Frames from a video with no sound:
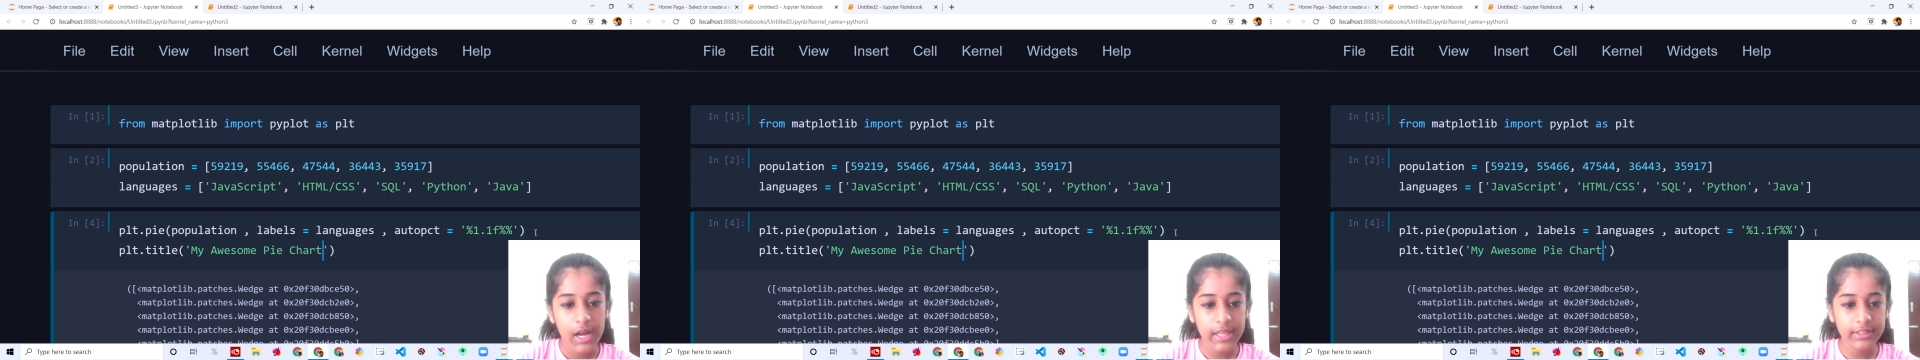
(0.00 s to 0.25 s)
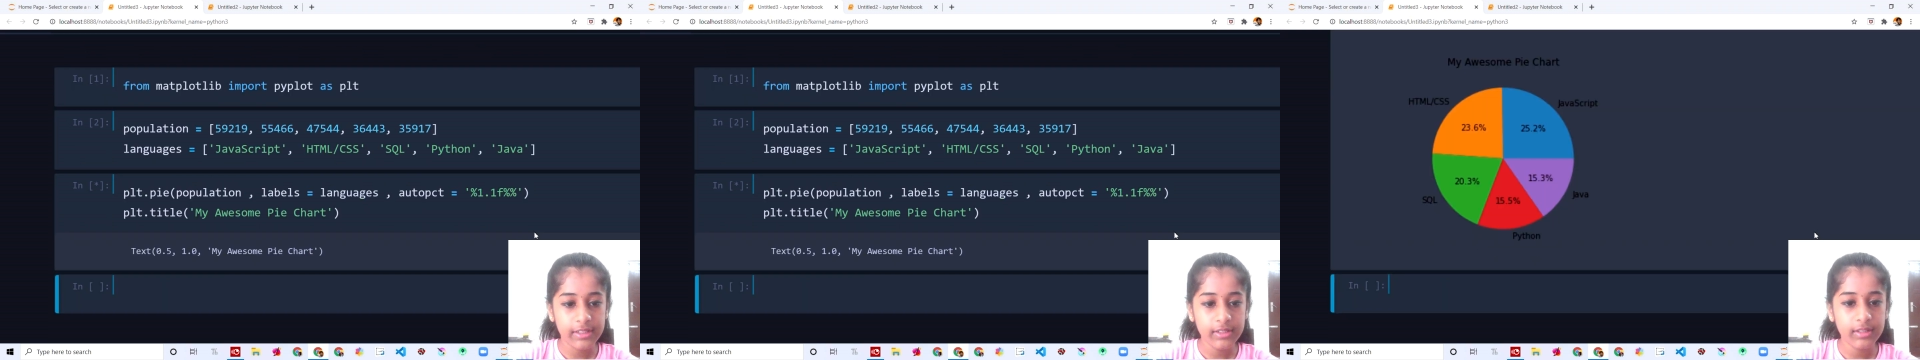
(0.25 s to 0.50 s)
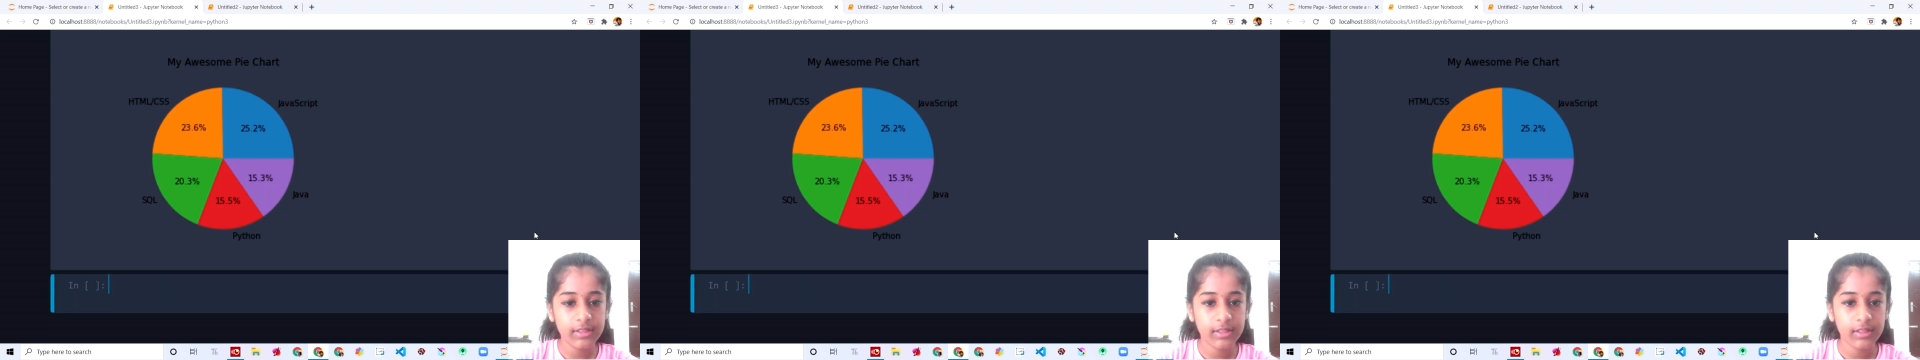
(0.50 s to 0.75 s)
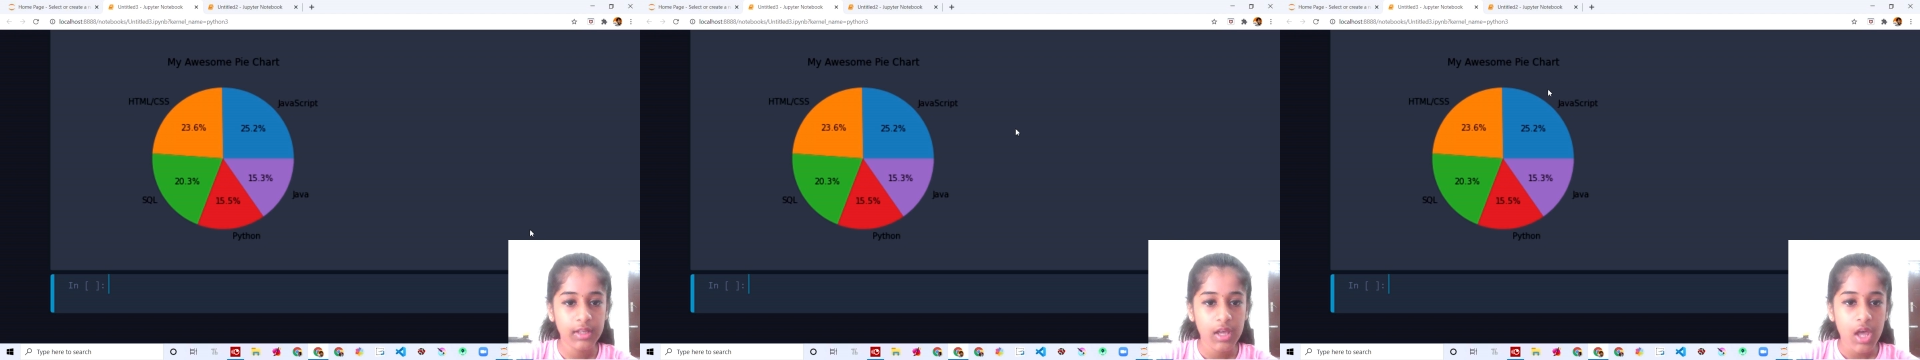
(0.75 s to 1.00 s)
Like
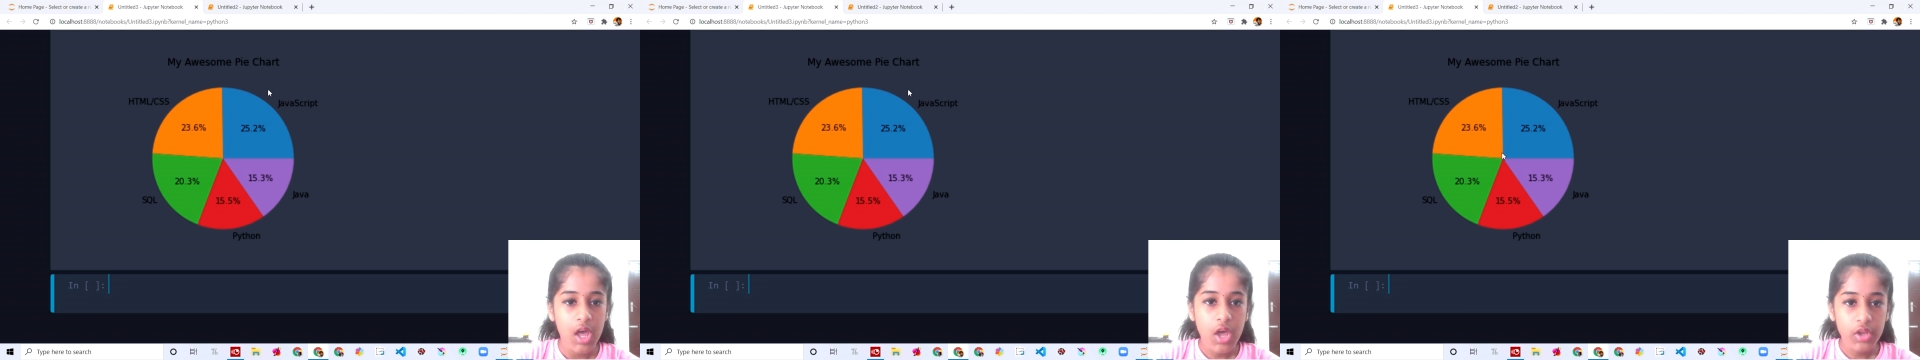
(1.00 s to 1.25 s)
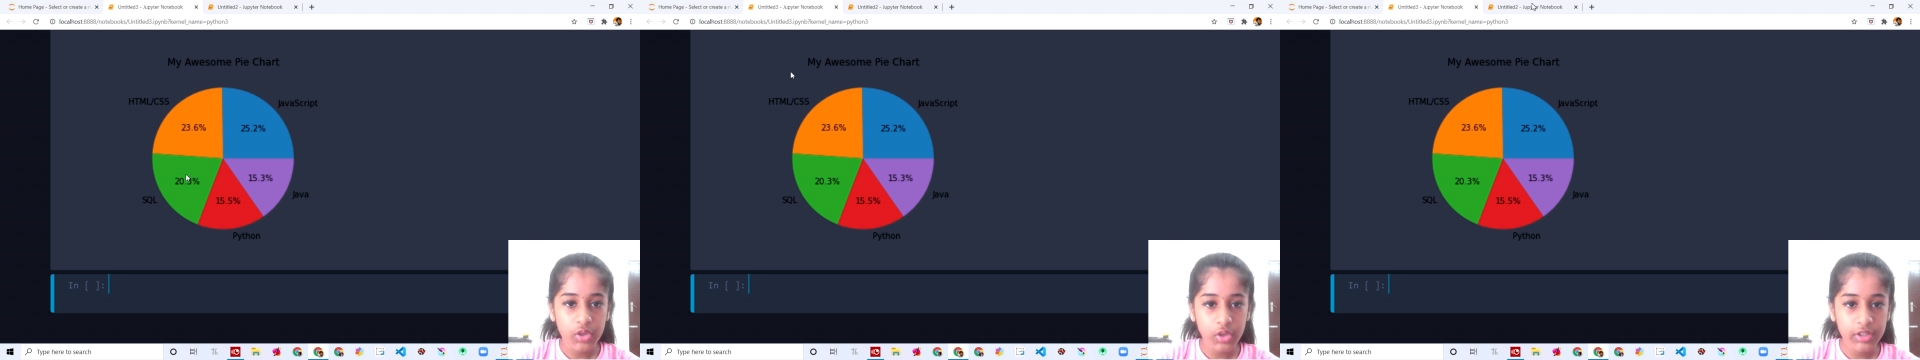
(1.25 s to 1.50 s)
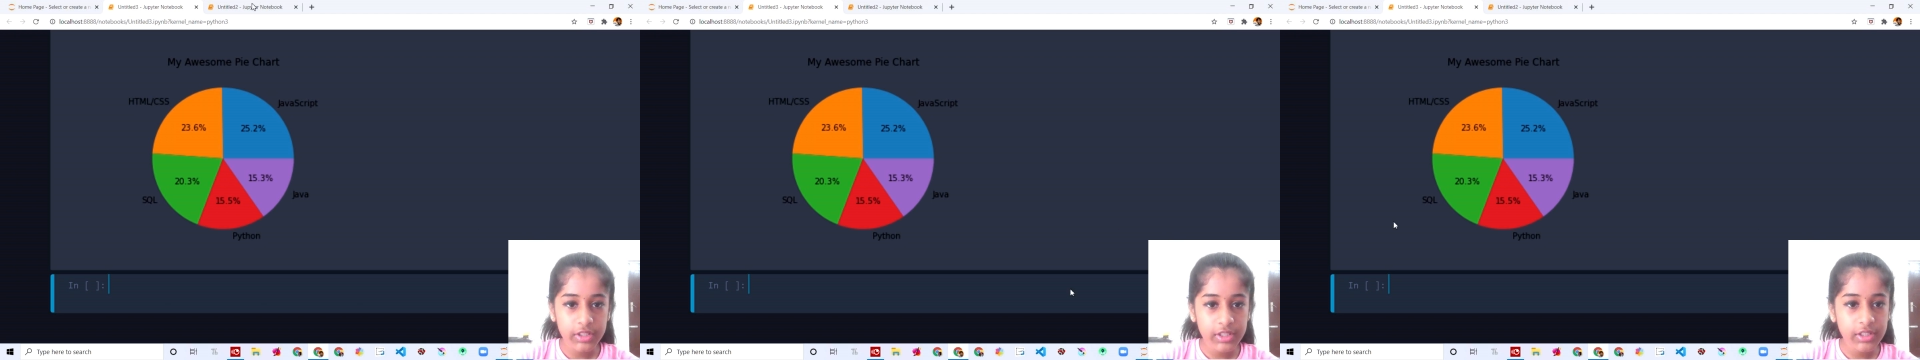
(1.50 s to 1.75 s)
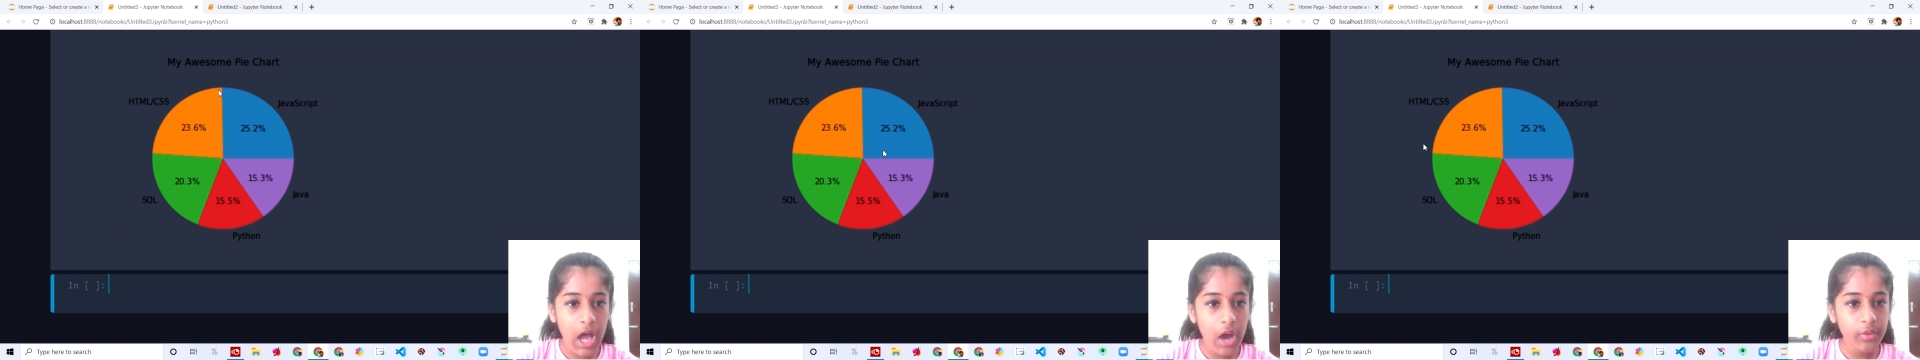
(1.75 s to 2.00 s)
this. So this
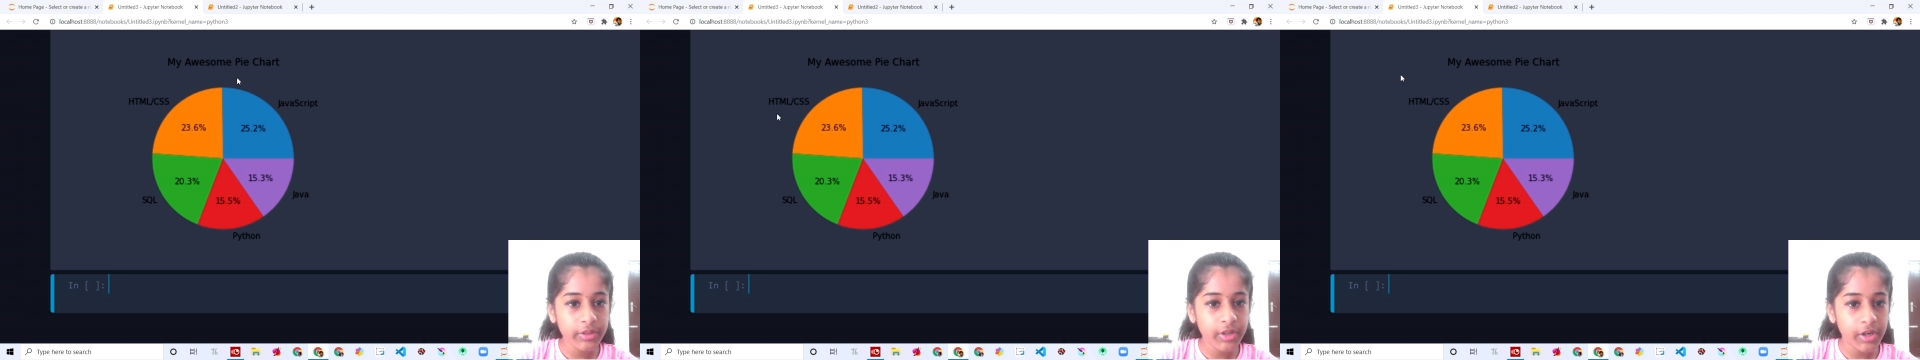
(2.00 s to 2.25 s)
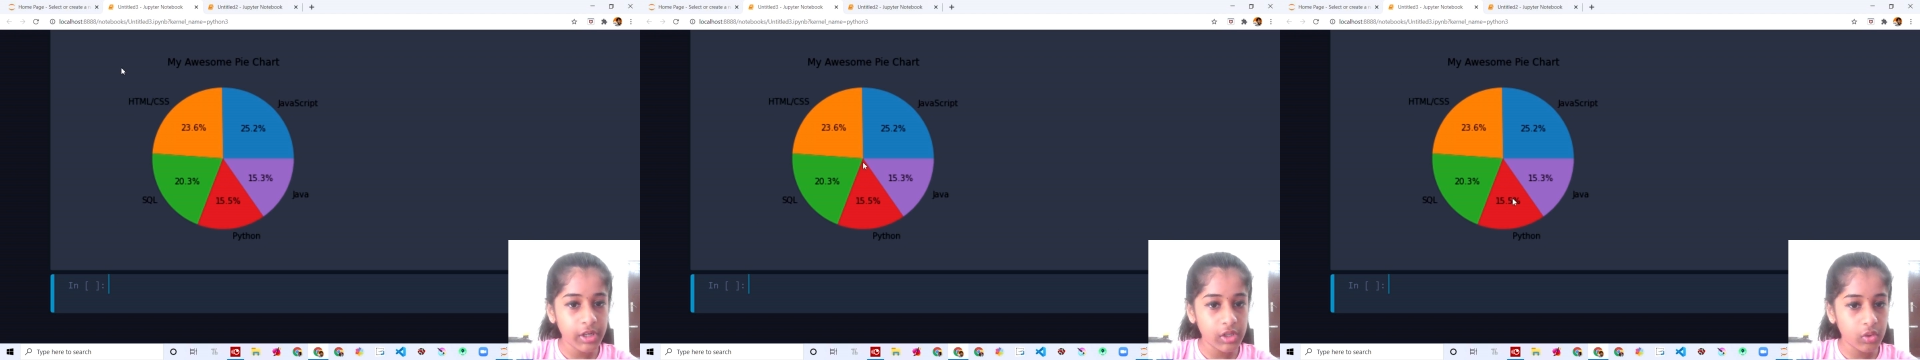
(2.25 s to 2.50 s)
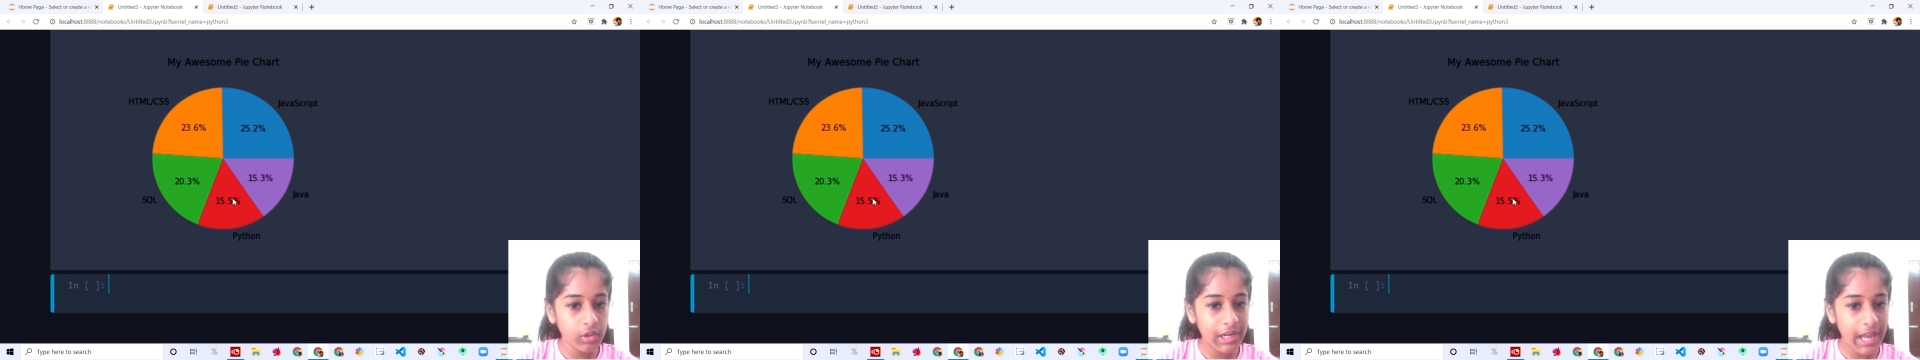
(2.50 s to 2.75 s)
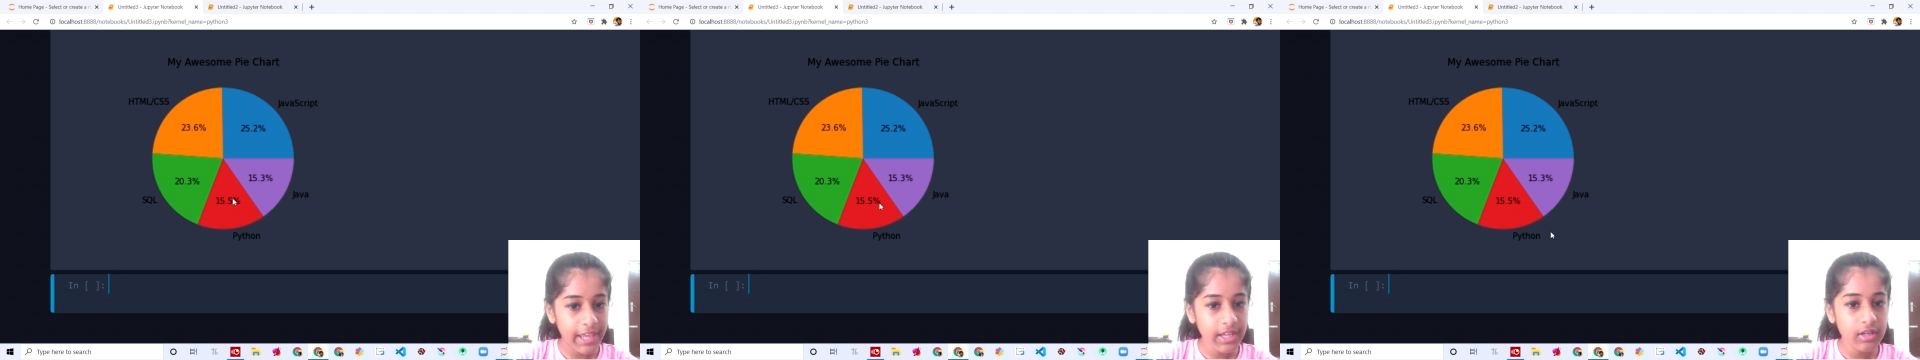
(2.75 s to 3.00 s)
is how it's going to look
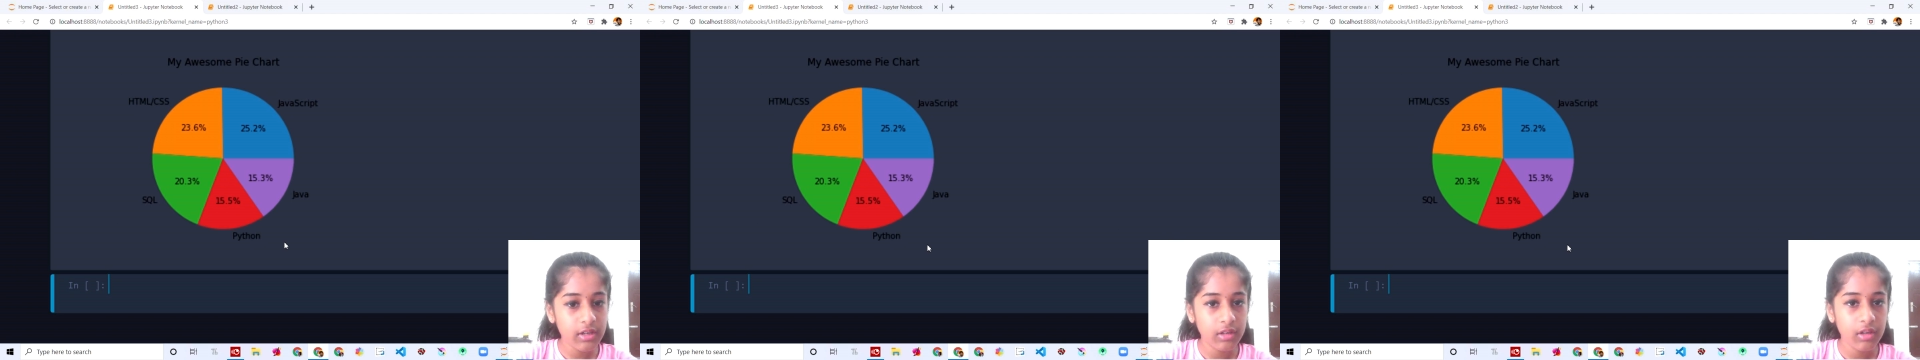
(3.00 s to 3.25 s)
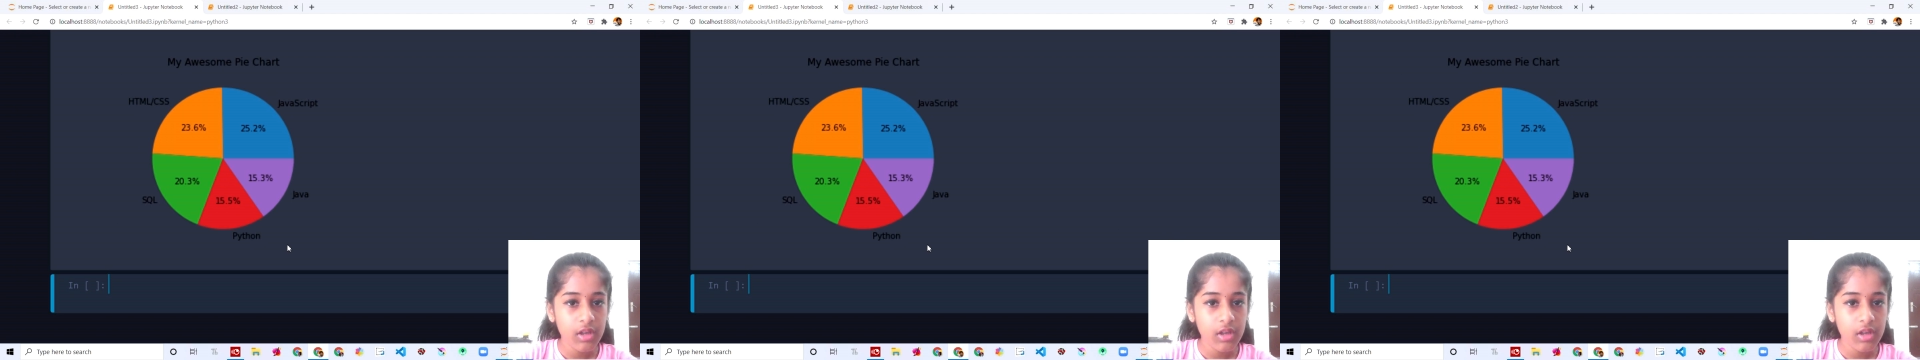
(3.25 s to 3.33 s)
like.